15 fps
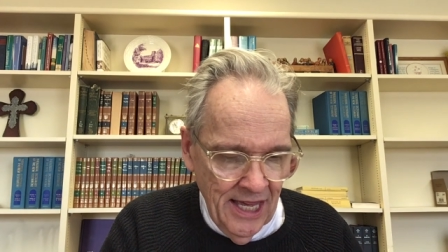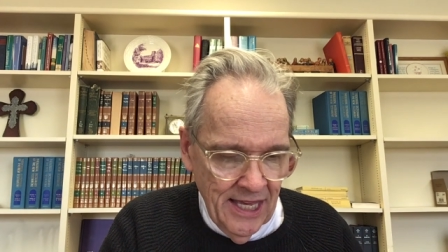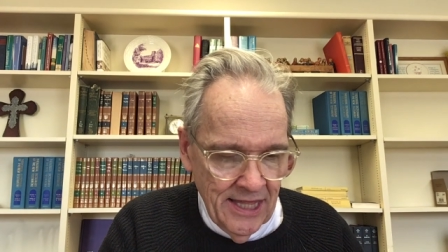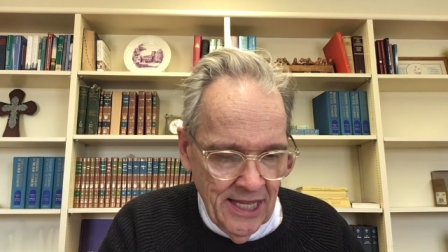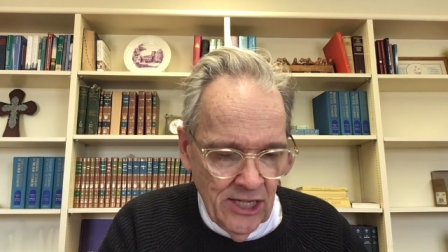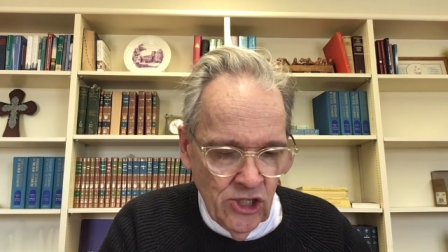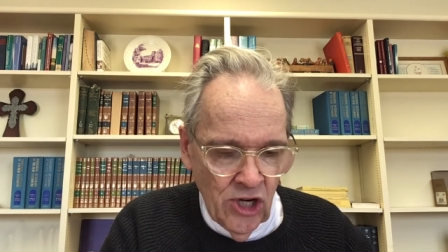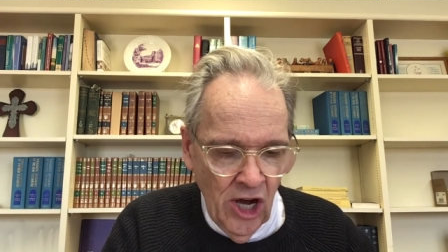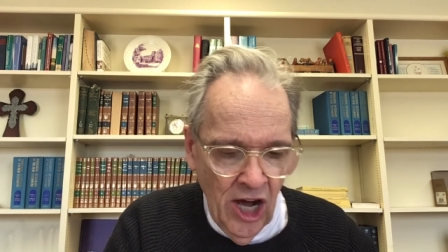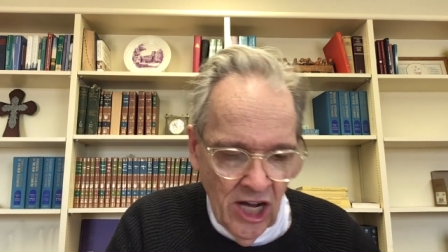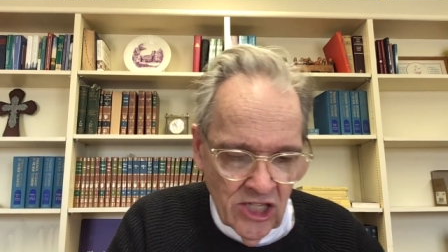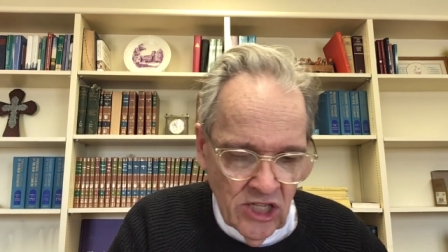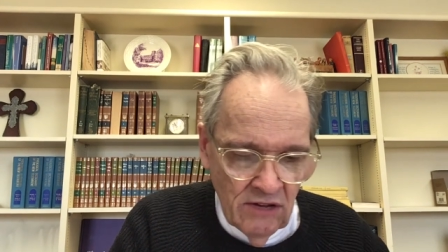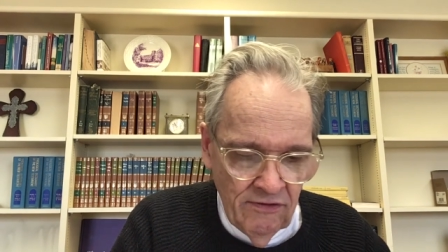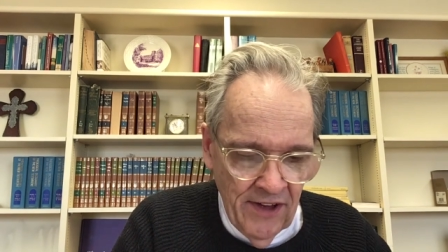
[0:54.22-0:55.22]
Then
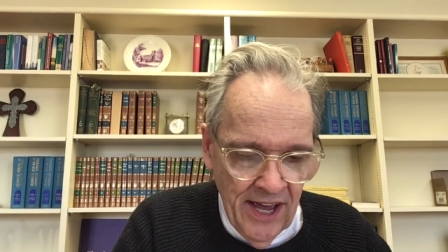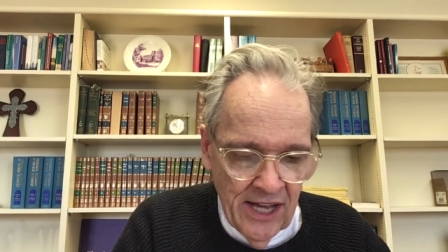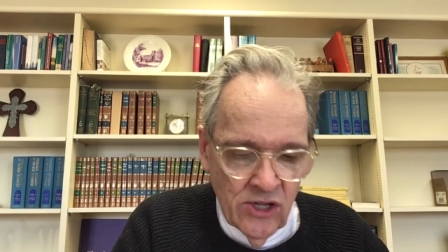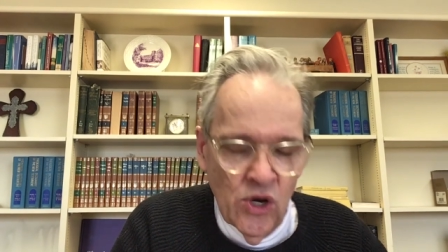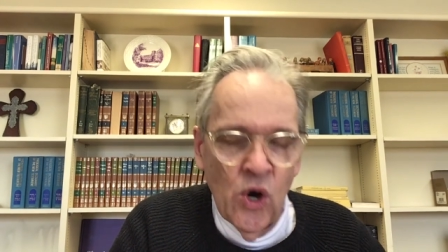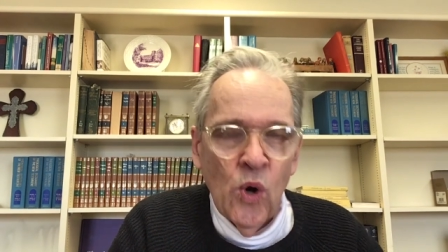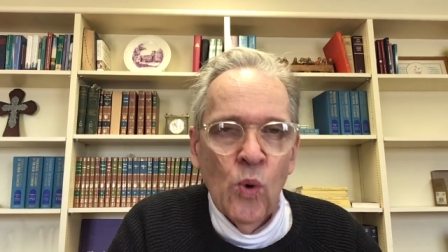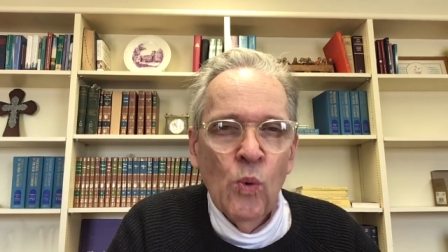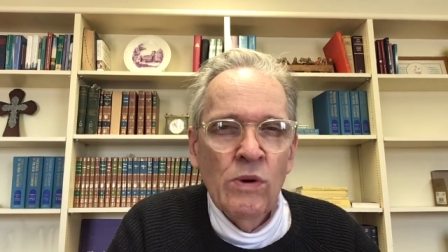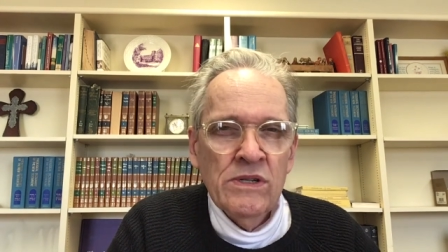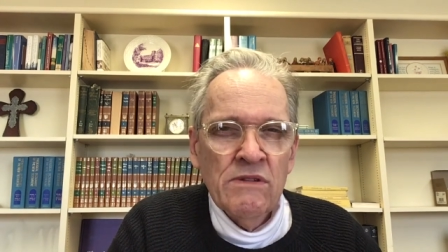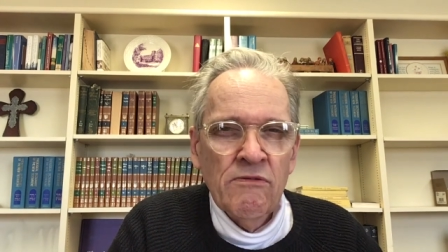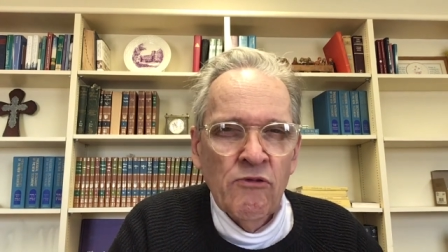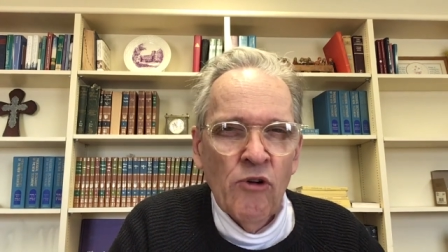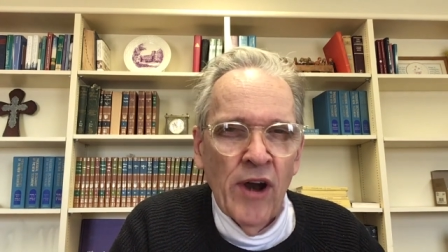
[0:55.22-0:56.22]
Jehoshaphat was
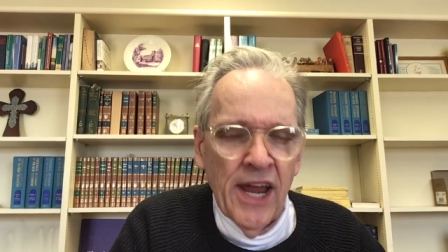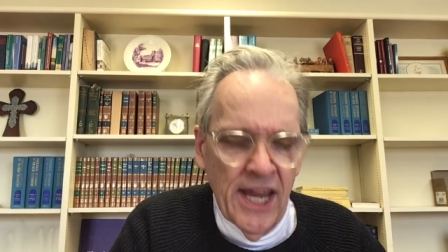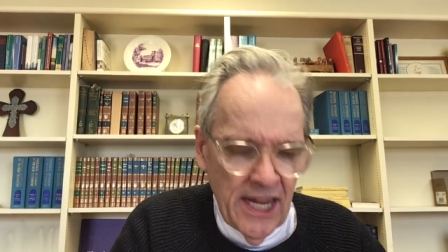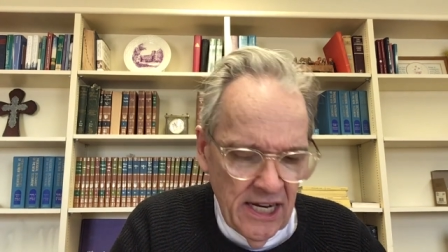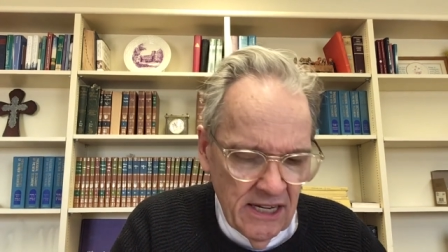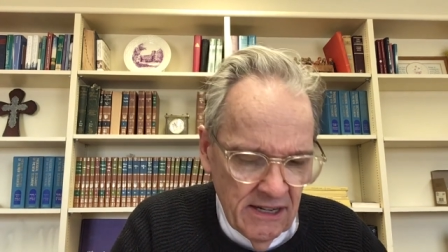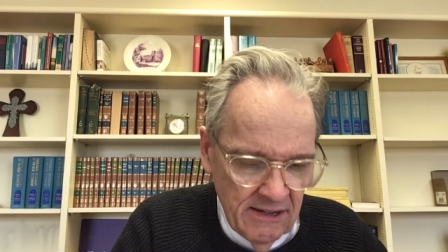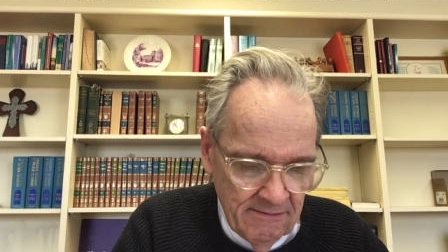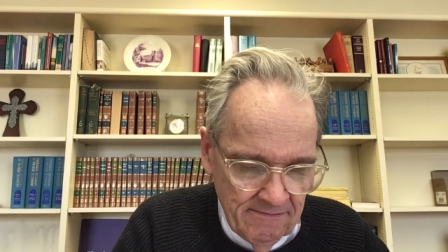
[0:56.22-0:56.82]
afraid,